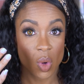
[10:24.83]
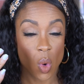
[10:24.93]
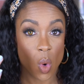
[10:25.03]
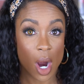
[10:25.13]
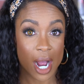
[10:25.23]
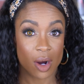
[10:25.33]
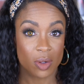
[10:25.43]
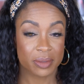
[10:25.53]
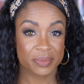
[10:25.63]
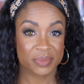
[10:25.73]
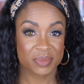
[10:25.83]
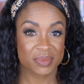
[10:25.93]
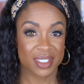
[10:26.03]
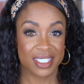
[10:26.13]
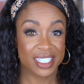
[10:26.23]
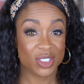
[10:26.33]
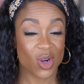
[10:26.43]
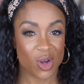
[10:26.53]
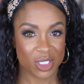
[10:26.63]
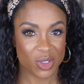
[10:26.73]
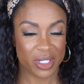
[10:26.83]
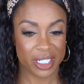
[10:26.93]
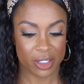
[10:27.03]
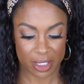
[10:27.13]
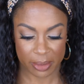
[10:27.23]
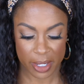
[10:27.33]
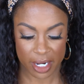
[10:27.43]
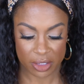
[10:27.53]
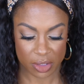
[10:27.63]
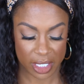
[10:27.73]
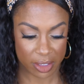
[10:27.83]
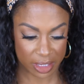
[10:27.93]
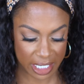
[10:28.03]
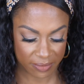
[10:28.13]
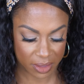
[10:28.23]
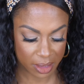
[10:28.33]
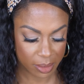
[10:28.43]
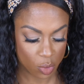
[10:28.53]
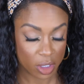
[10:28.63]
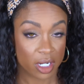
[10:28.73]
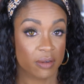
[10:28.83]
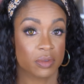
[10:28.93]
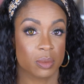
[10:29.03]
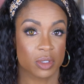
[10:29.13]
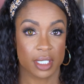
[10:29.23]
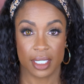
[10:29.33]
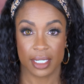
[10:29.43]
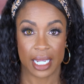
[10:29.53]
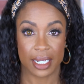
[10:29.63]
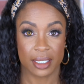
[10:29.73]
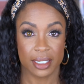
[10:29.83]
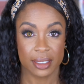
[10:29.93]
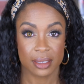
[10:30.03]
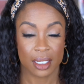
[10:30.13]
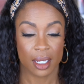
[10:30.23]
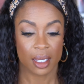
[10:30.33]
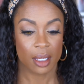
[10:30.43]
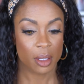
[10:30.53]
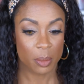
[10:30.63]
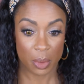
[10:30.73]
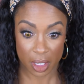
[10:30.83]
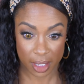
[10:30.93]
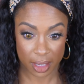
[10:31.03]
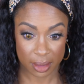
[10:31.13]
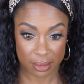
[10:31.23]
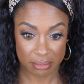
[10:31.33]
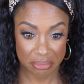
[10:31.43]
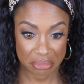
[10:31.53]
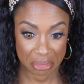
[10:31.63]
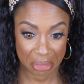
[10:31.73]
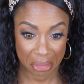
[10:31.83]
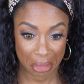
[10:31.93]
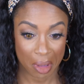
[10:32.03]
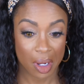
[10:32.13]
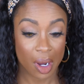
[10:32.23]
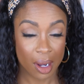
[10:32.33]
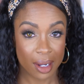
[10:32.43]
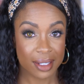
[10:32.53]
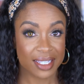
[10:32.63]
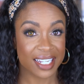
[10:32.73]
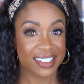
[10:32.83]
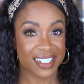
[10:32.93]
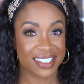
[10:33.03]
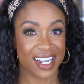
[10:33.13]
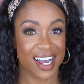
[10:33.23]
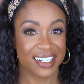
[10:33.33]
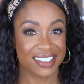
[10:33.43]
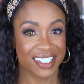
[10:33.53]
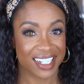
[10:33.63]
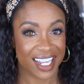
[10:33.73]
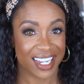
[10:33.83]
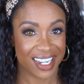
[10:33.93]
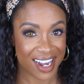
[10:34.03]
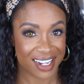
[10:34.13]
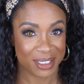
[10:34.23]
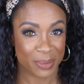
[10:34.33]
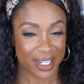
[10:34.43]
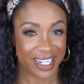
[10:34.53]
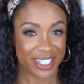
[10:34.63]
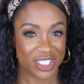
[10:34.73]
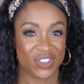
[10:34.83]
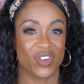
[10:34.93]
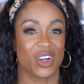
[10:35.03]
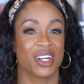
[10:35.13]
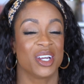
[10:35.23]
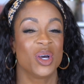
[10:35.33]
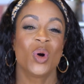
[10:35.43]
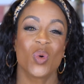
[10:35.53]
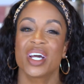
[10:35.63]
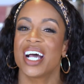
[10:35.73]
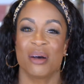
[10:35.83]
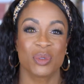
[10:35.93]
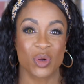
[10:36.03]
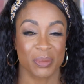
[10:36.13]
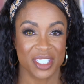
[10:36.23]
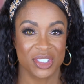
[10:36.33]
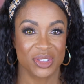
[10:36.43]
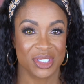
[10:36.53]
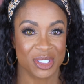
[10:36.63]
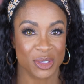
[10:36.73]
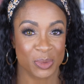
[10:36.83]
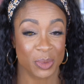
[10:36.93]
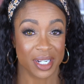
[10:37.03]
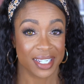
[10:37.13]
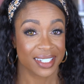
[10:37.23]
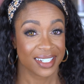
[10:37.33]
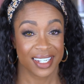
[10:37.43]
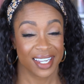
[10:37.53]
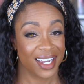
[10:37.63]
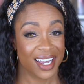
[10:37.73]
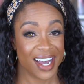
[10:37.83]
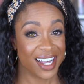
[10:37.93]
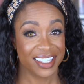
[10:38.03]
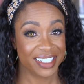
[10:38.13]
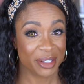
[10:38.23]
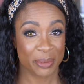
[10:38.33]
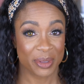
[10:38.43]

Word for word: wow these are also a yearly pair so they are definitely more comfortable than the dailies but huh, that does kind of look like cosplay ish for what I'm normally used to, but I think they're